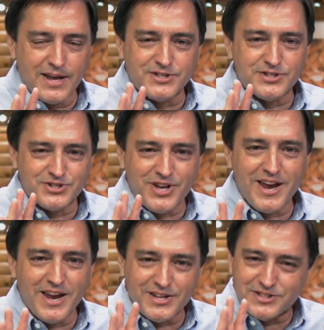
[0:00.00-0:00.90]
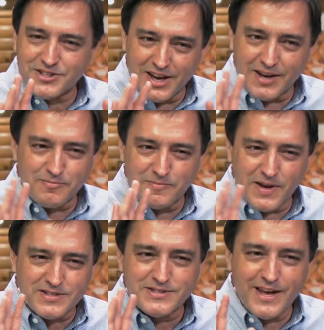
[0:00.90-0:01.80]
it's a sa it's it,
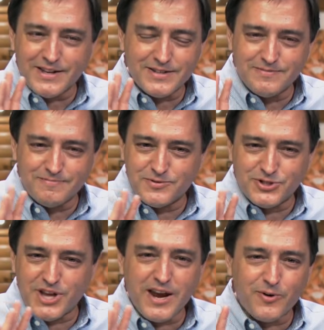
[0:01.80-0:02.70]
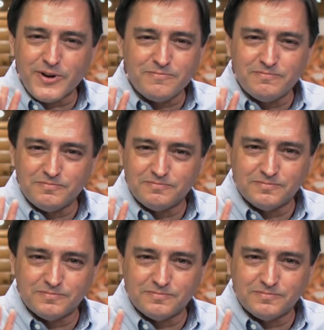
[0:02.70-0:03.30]
it's that sacred